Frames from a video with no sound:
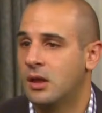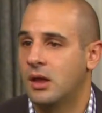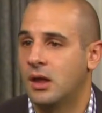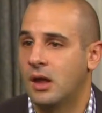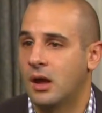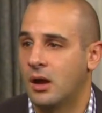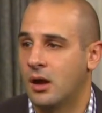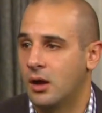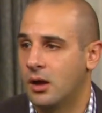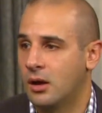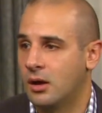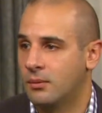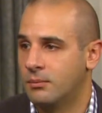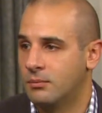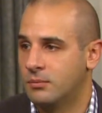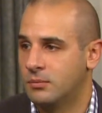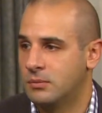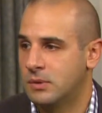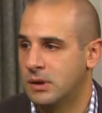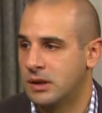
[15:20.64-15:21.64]
um,
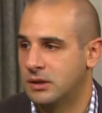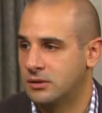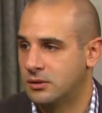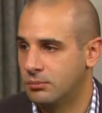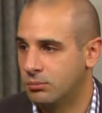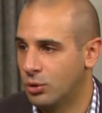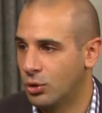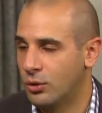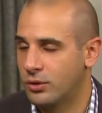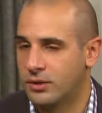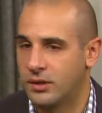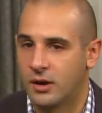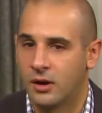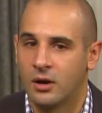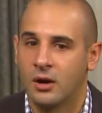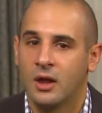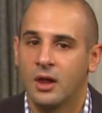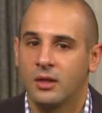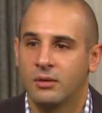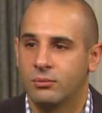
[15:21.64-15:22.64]
and deployed there.
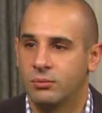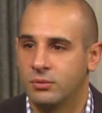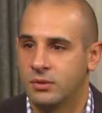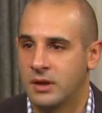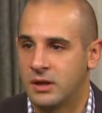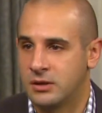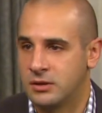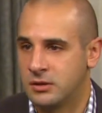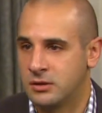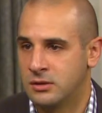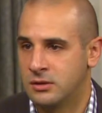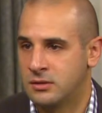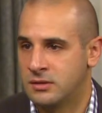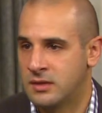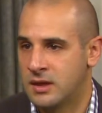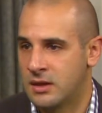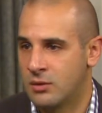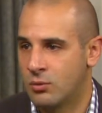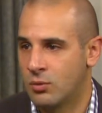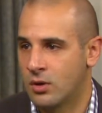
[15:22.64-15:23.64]
They,
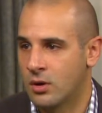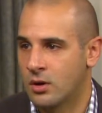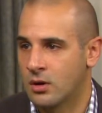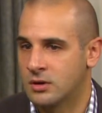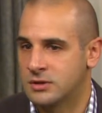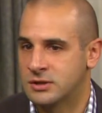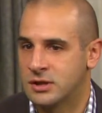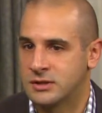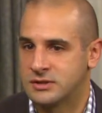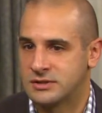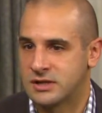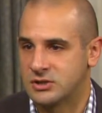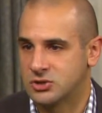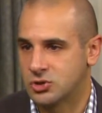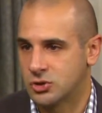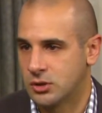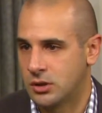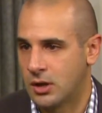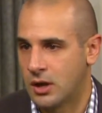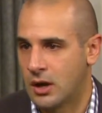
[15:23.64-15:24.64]
they were
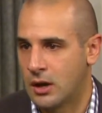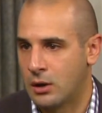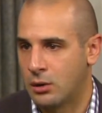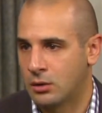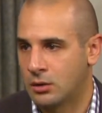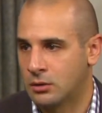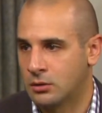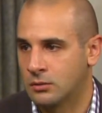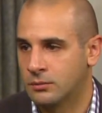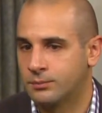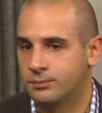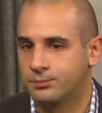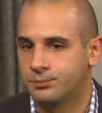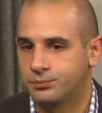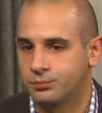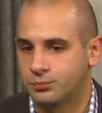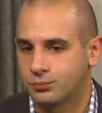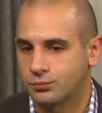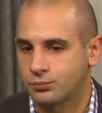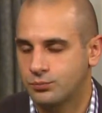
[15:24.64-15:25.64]
essentially our
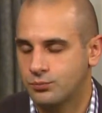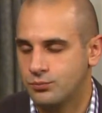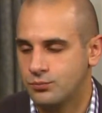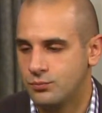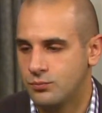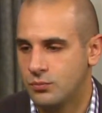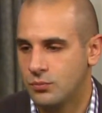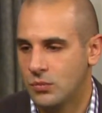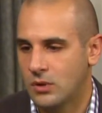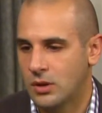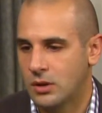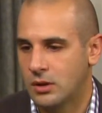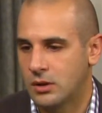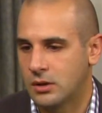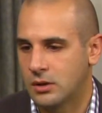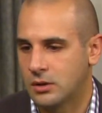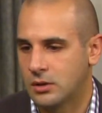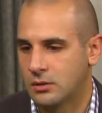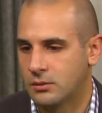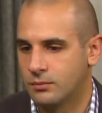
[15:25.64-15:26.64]

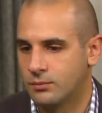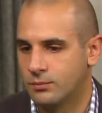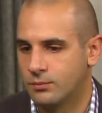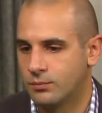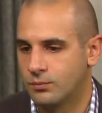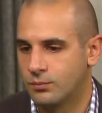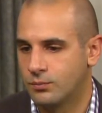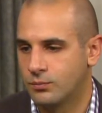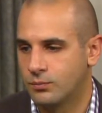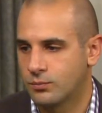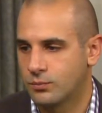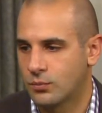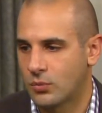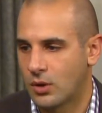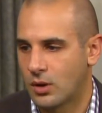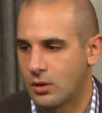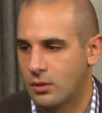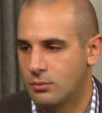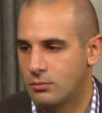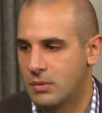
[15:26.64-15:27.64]
um,
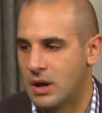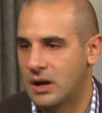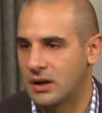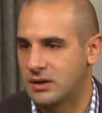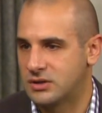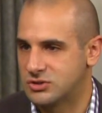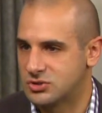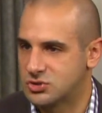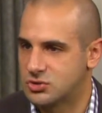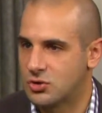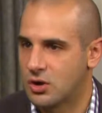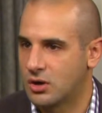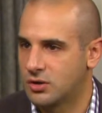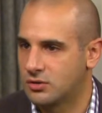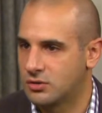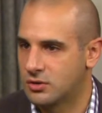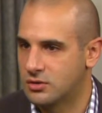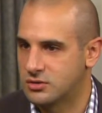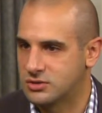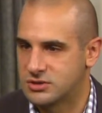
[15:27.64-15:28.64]
mock
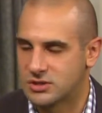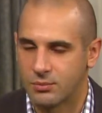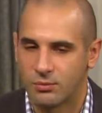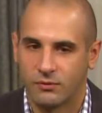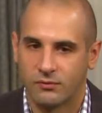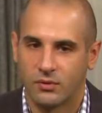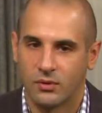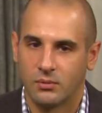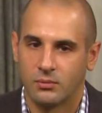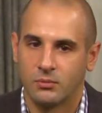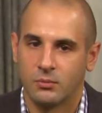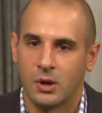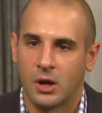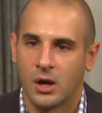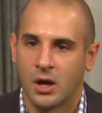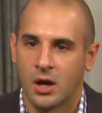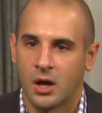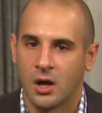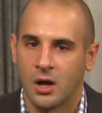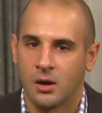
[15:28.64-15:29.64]
instructors. Mm -hmm. Some of them
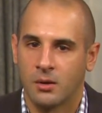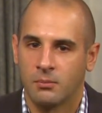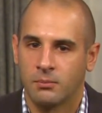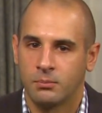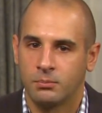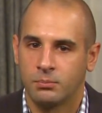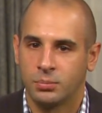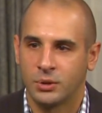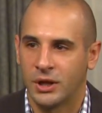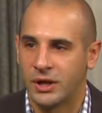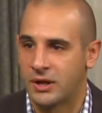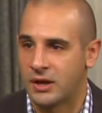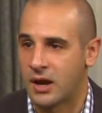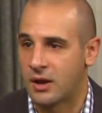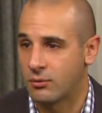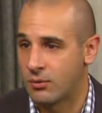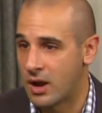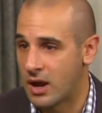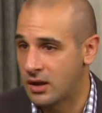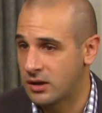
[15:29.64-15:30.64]
uh, played
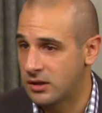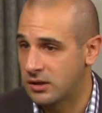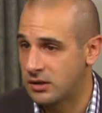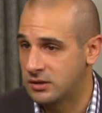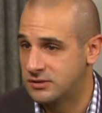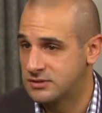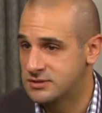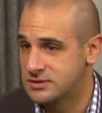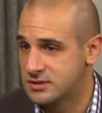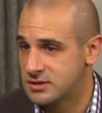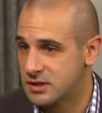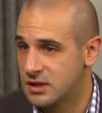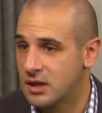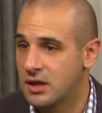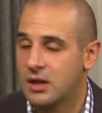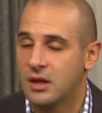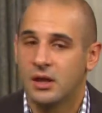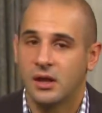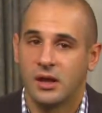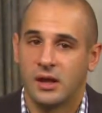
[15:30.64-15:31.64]
Iraqis, mm
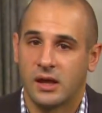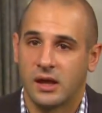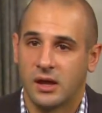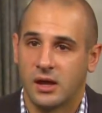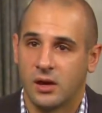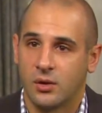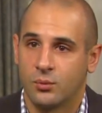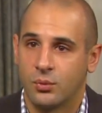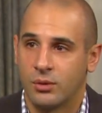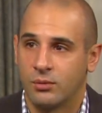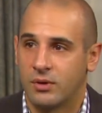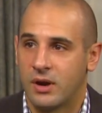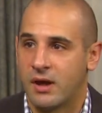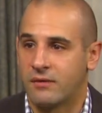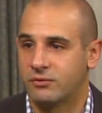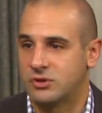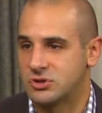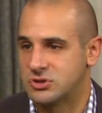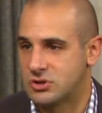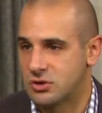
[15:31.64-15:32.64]
-hmm. and we would
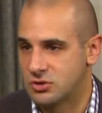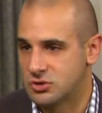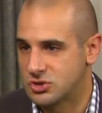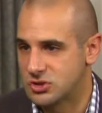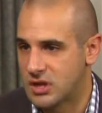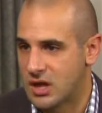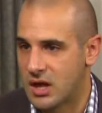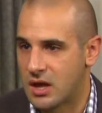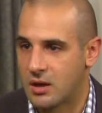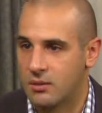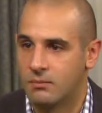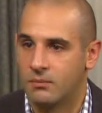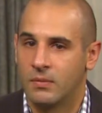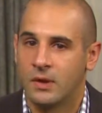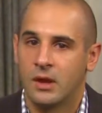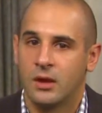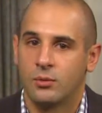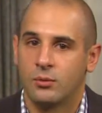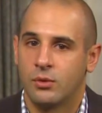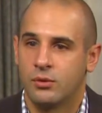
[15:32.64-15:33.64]
have to search them.
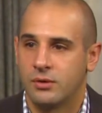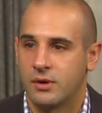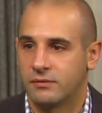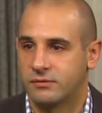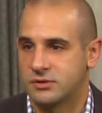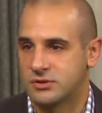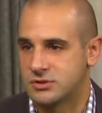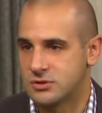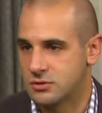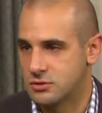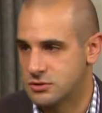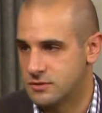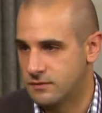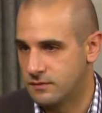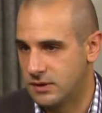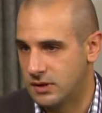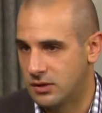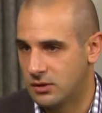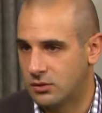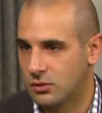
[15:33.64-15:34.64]
We would have to search
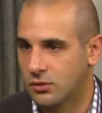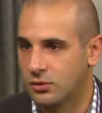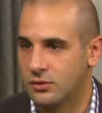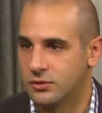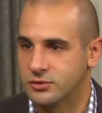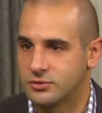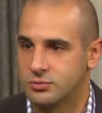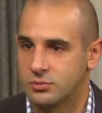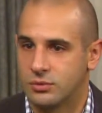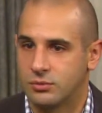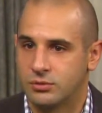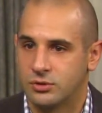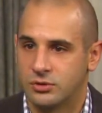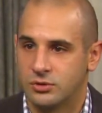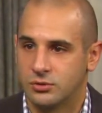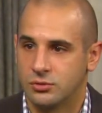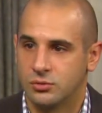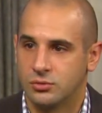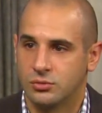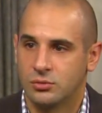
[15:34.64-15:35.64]
vehicles. We would
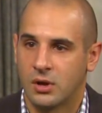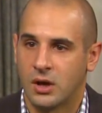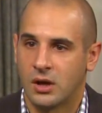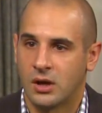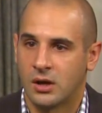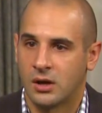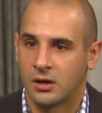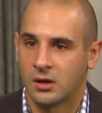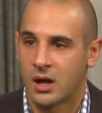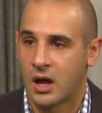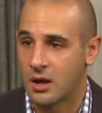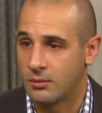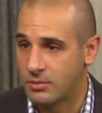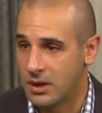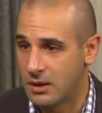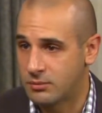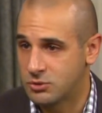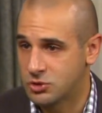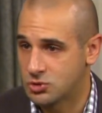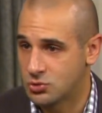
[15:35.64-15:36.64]
do uh,
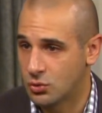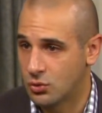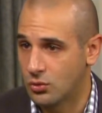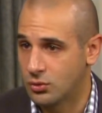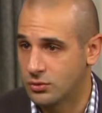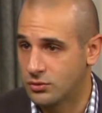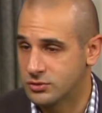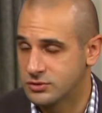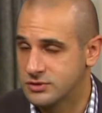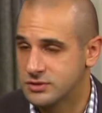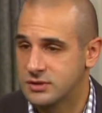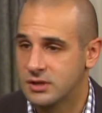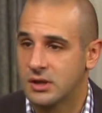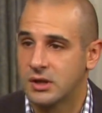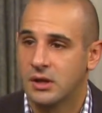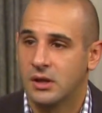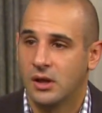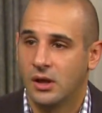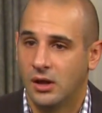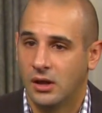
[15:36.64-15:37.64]
combat patrols.
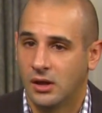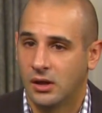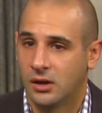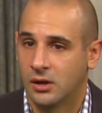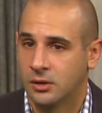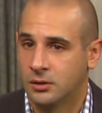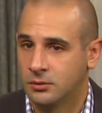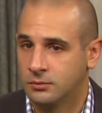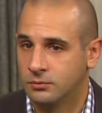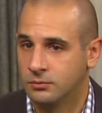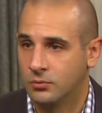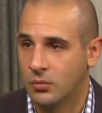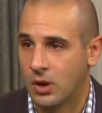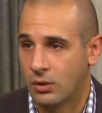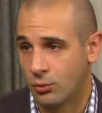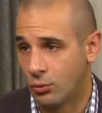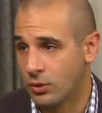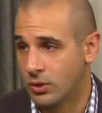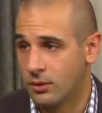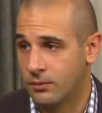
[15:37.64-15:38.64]
Um,
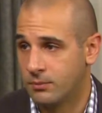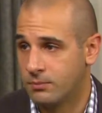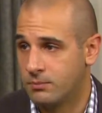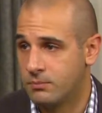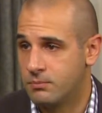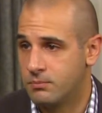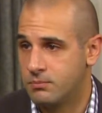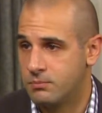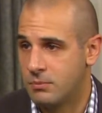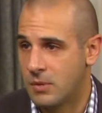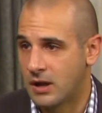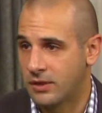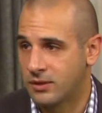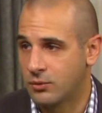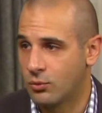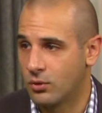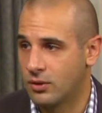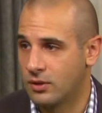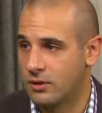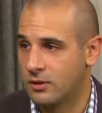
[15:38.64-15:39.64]
one of the, I
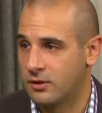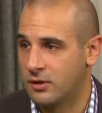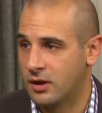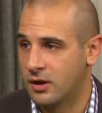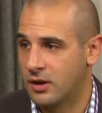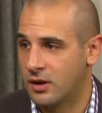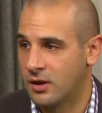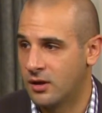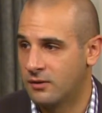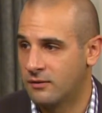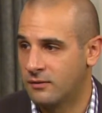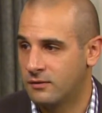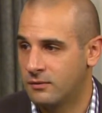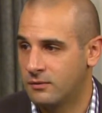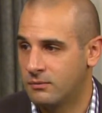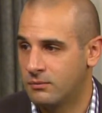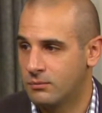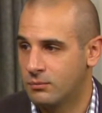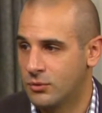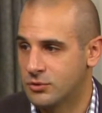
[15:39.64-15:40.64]
think one of the uh,
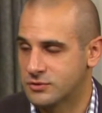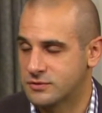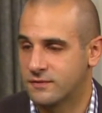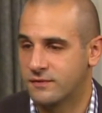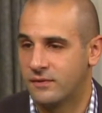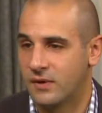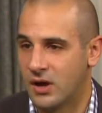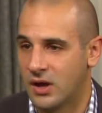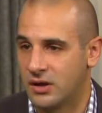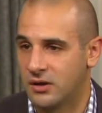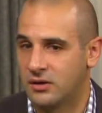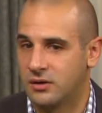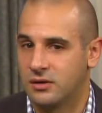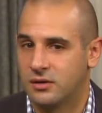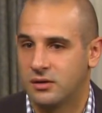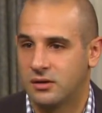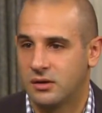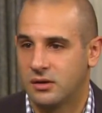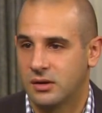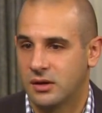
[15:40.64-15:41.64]
most fun
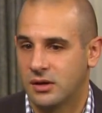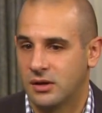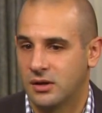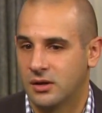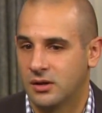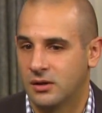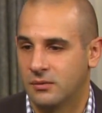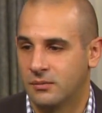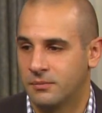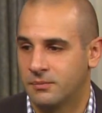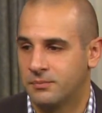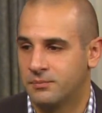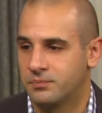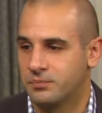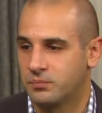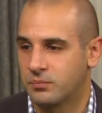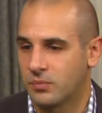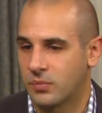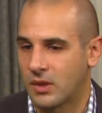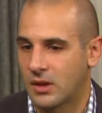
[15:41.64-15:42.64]
uh,
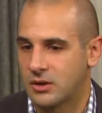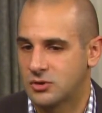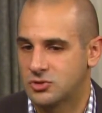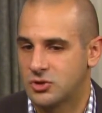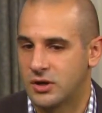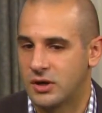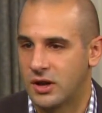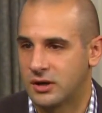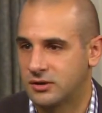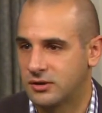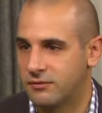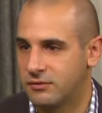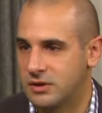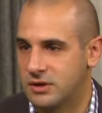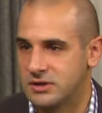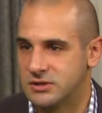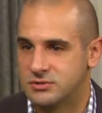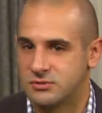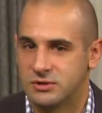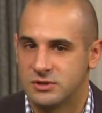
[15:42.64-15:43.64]
training
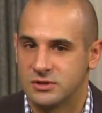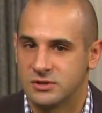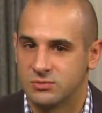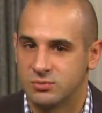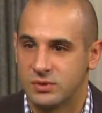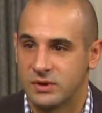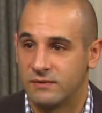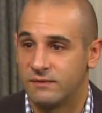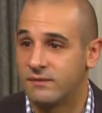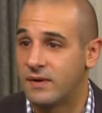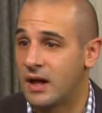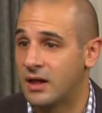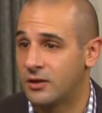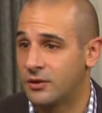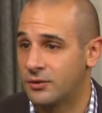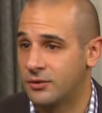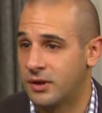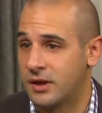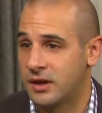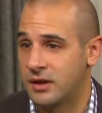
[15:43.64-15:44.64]
activities is we
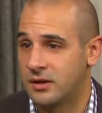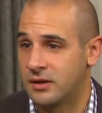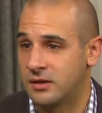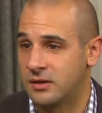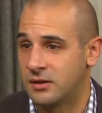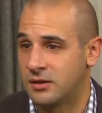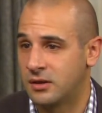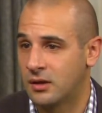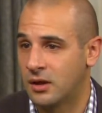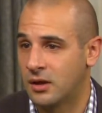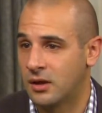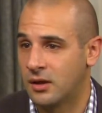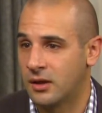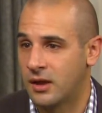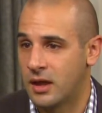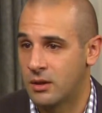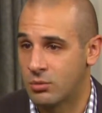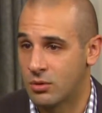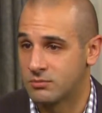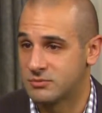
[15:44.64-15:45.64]
followed a
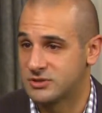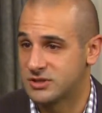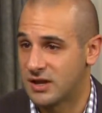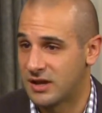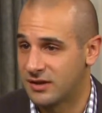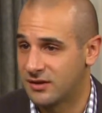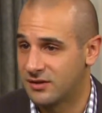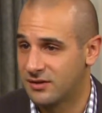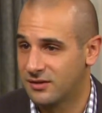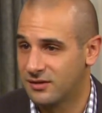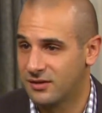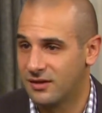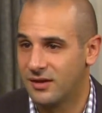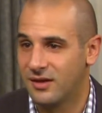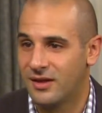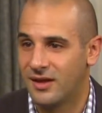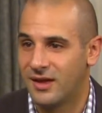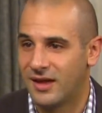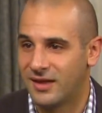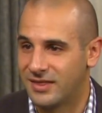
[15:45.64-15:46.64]
uh, Abrams tank mm
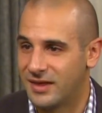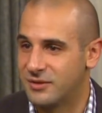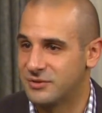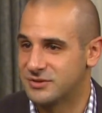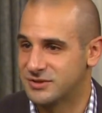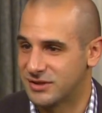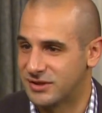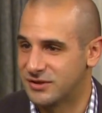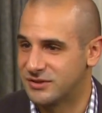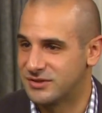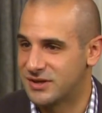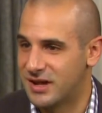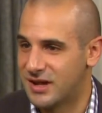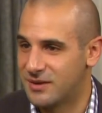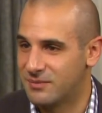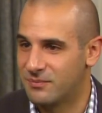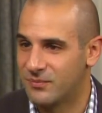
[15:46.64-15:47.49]
-hmm. and that yep. was a good time.